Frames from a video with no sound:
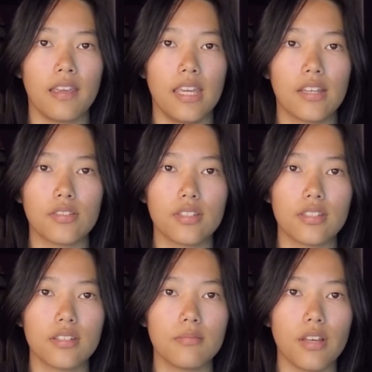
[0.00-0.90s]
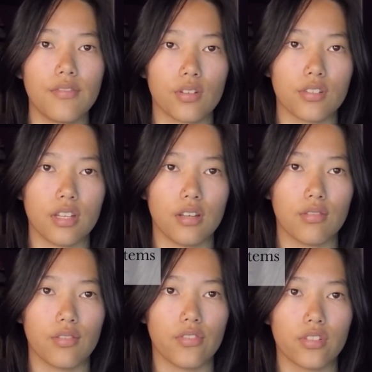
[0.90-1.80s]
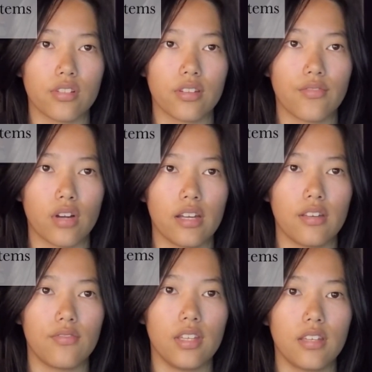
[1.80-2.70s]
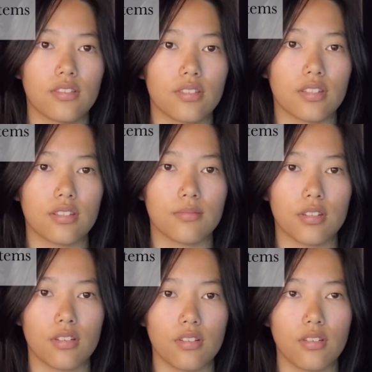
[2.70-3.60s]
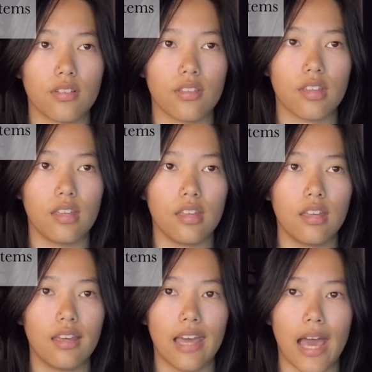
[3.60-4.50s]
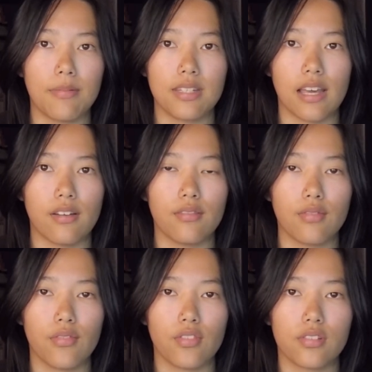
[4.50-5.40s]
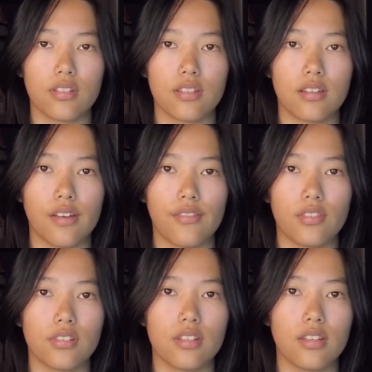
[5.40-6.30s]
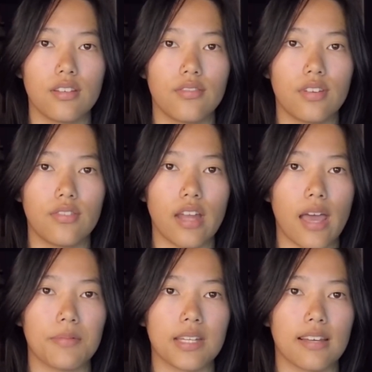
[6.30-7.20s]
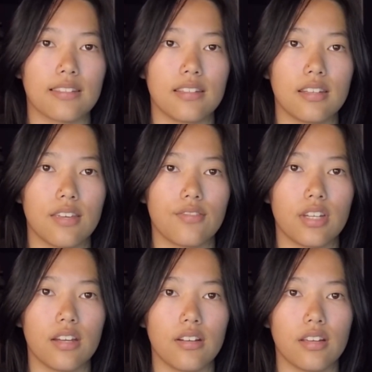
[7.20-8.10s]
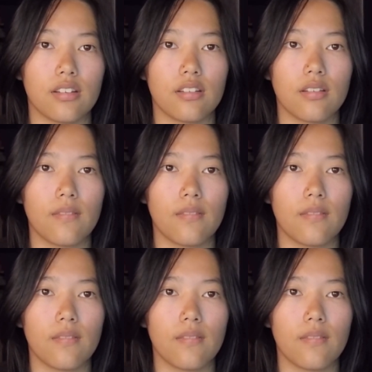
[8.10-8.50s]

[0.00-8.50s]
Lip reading: Ecosystem diversity refers to the variety of ecosystems on Earth. Habitat refers to the diversity of different habitats in a given area.